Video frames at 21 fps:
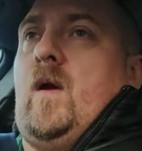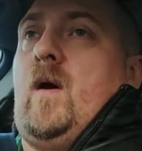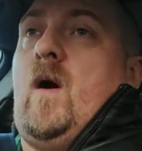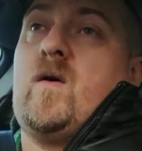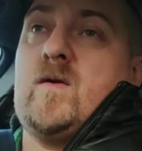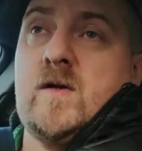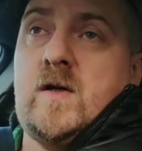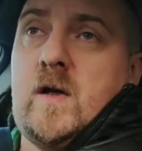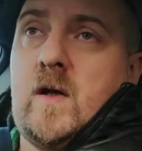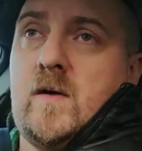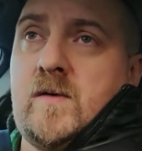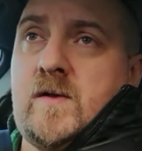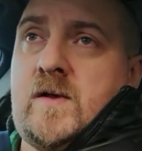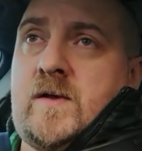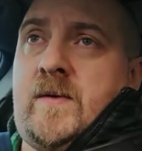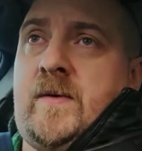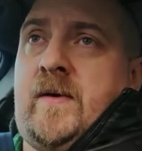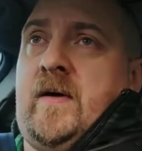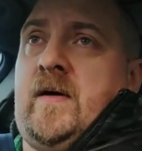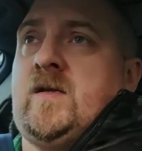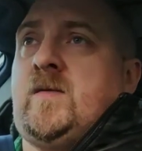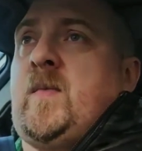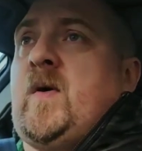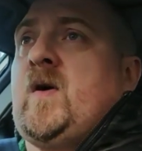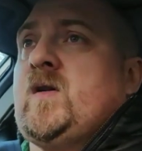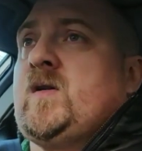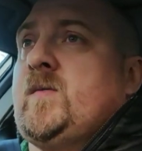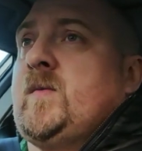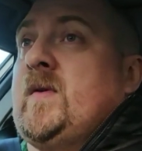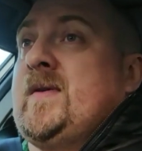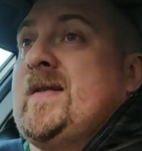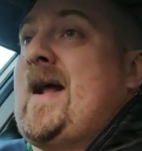or as close to it as
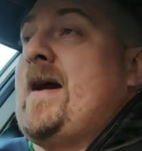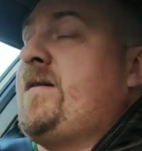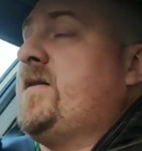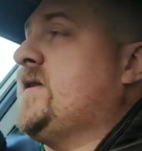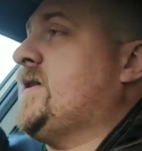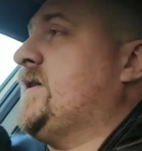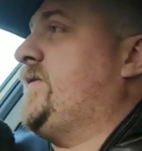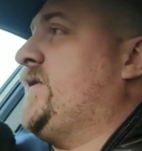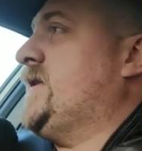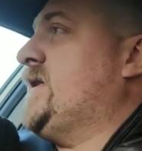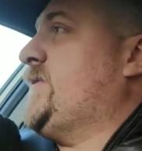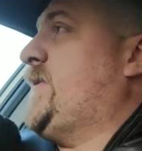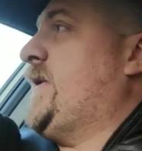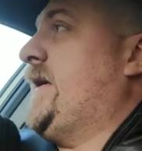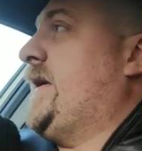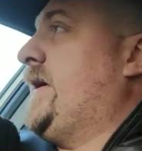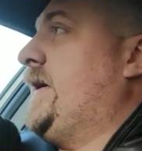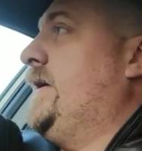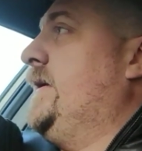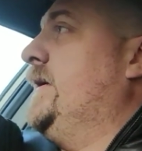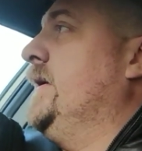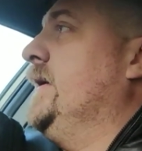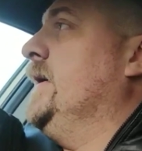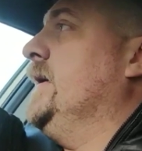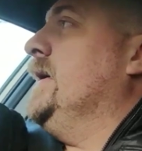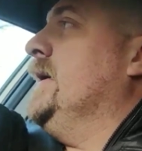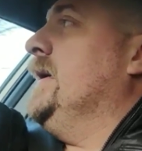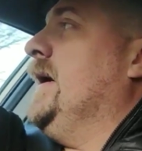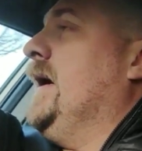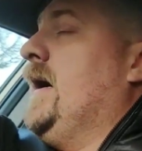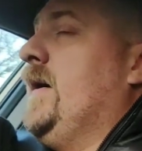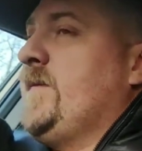possible, narratively speaking.
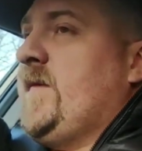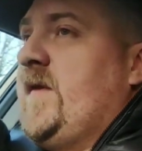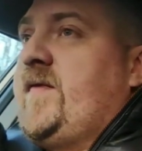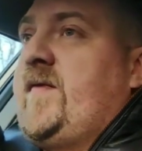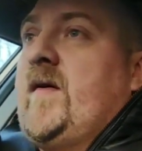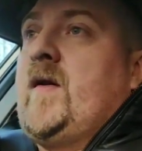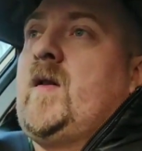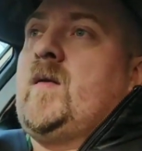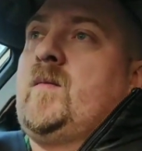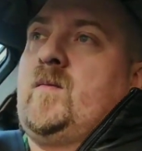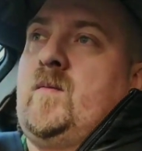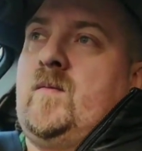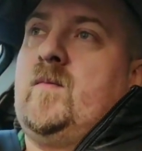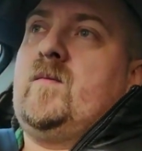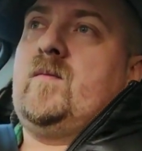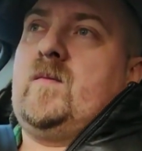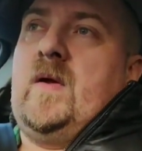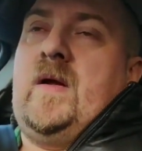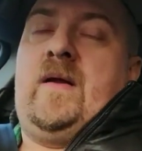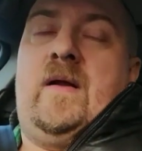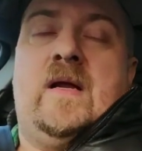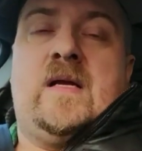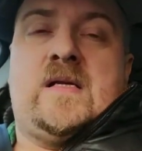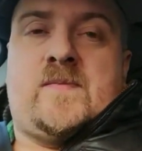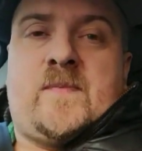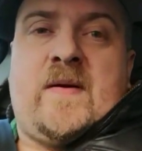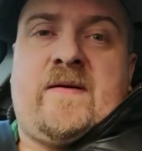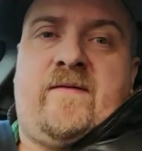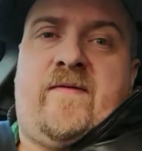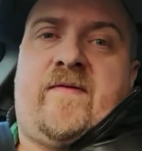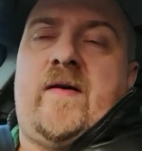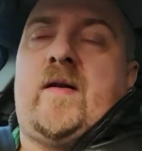The film, it's
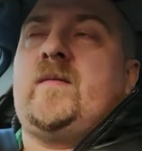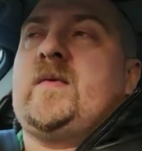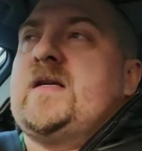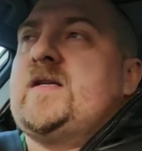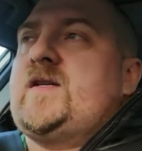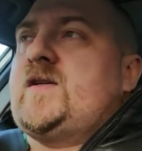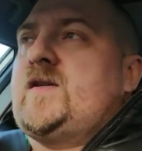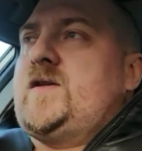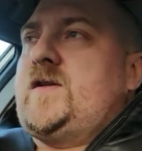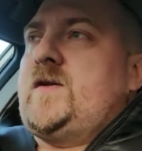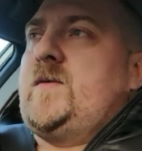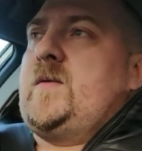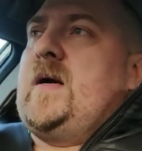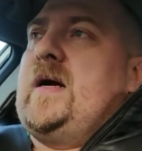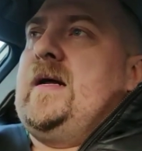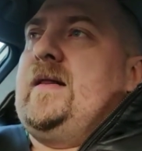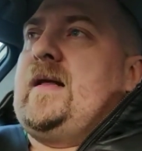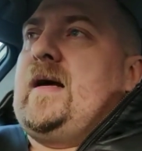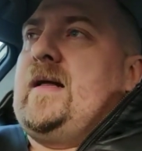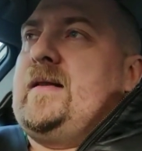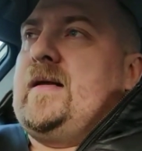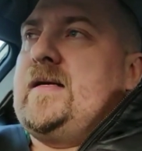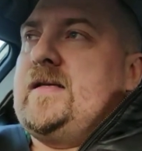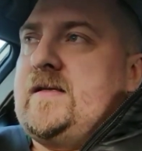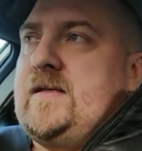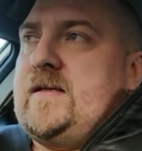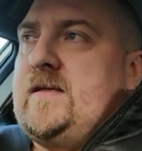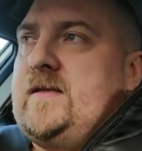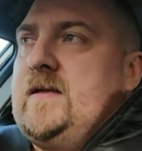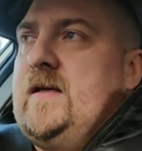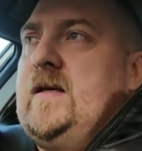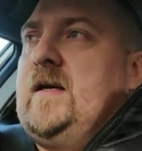been filmed in such a way that
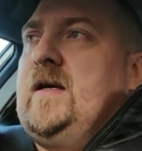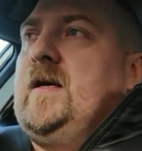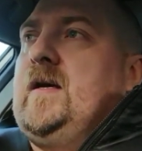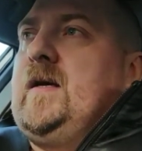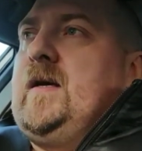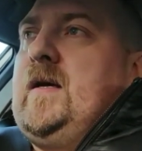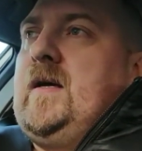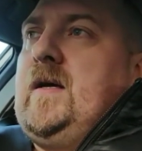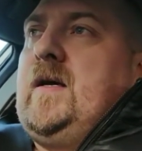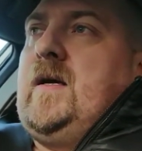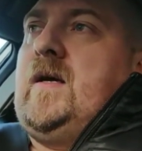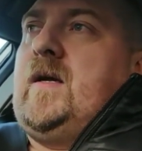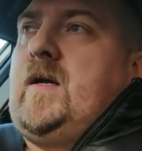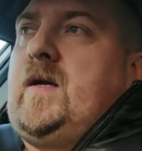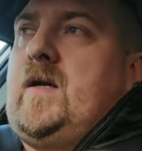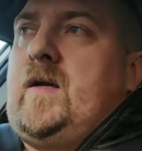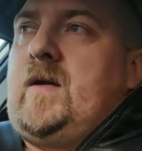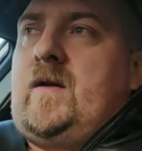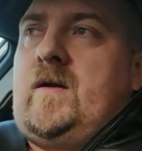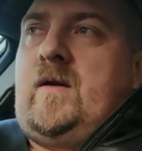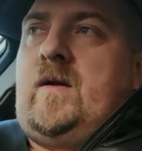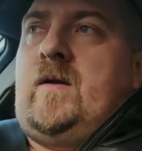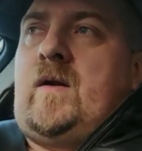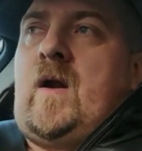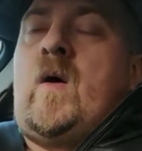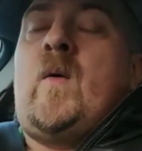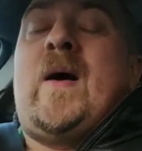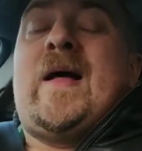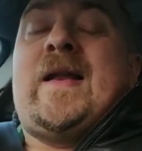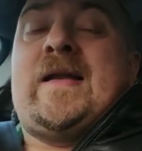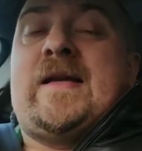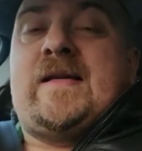there's
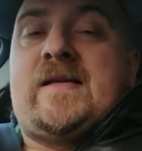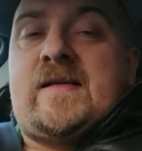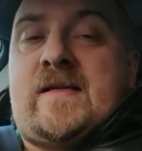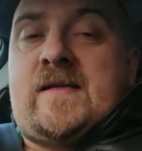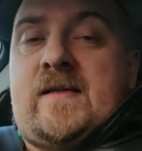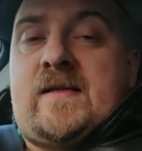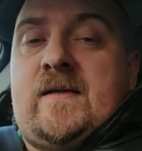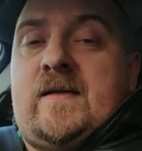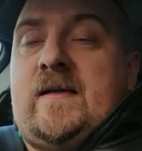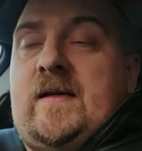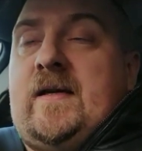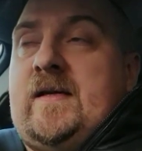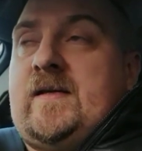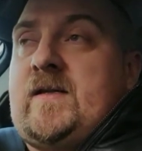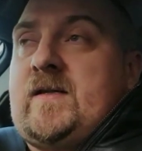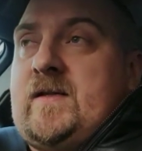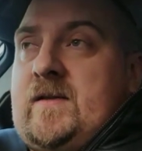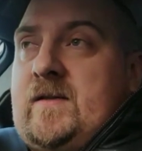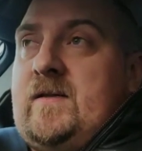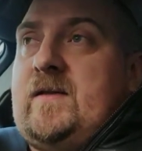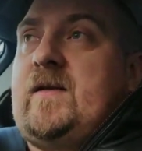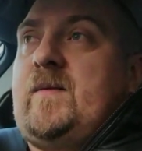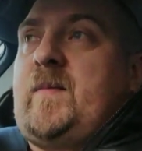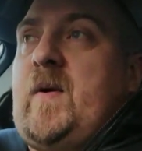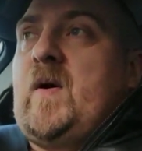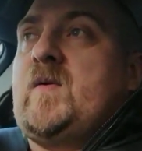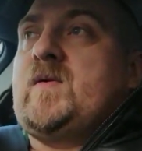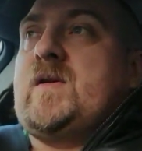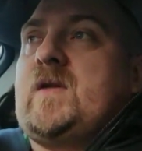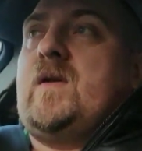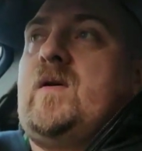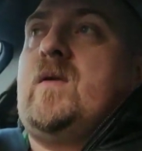no edits. It's
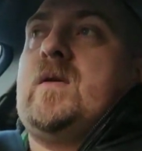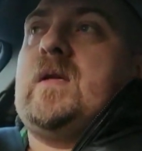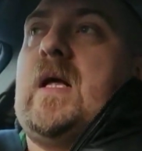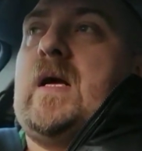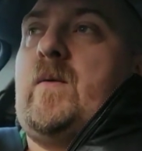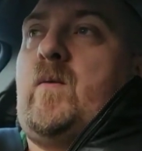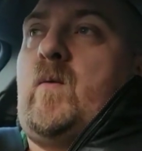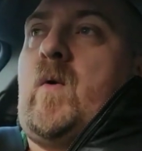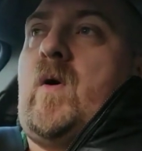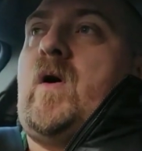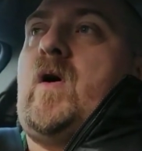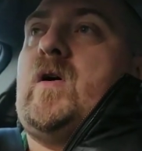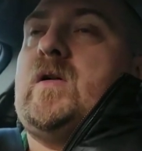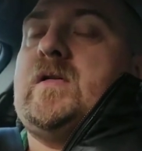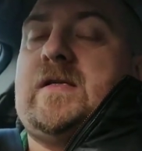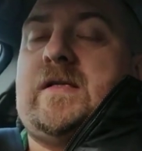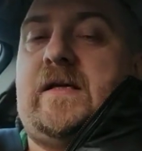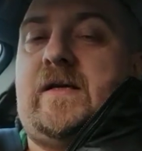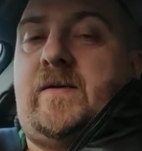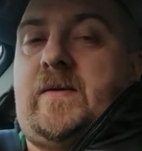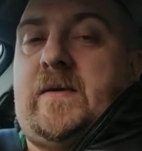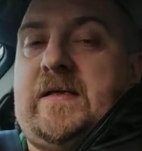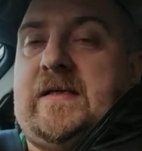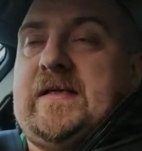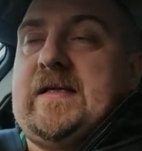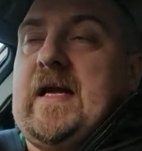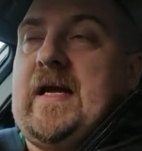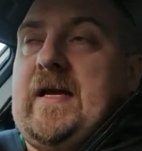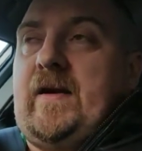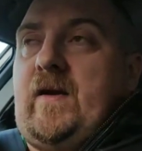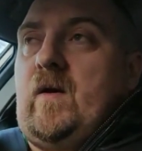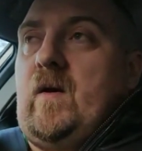supposed to look like one continuous
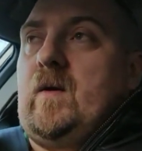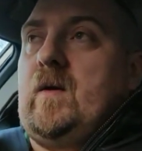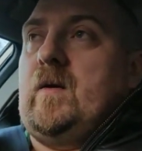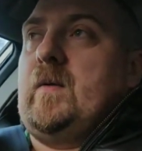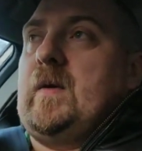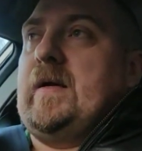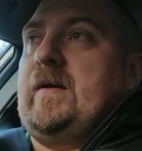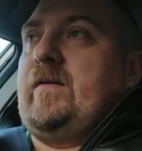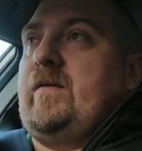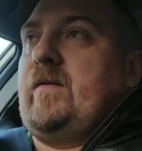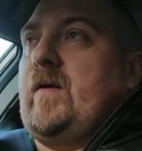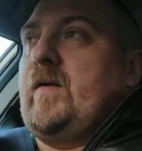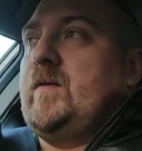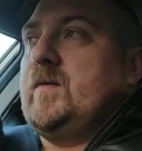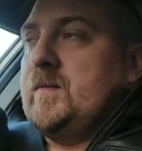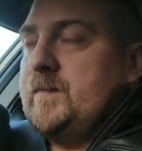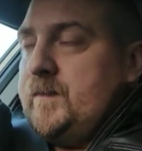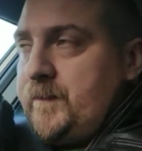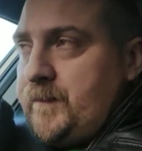take all the way through.